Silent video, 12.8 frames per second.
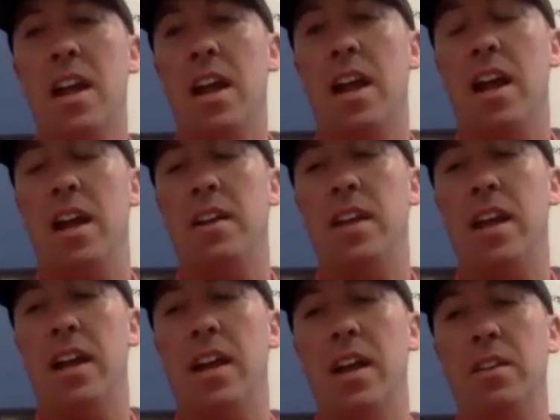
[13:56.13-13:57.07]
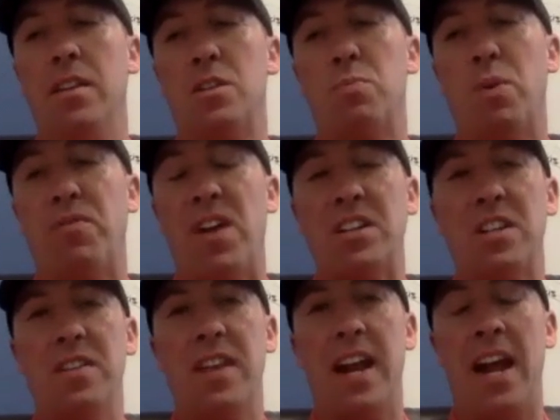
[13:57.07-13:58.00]
this
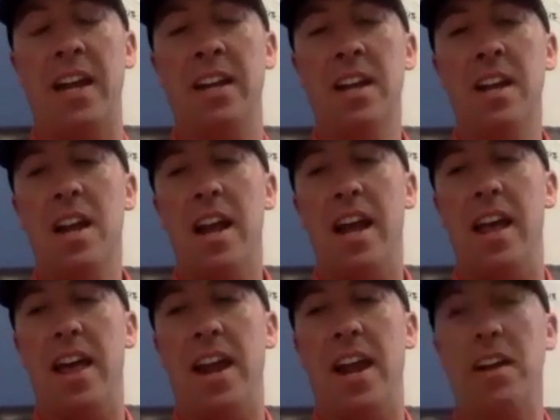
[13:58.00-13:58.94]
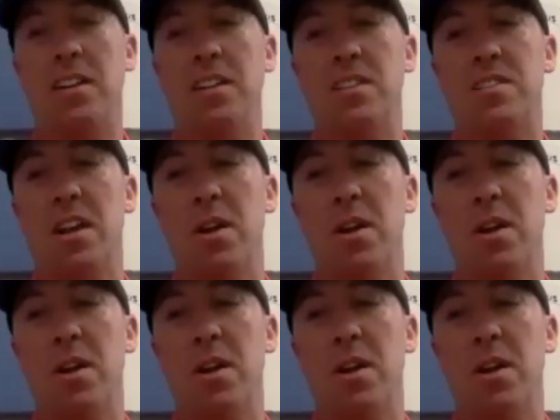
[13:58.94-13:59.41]
profession that I consider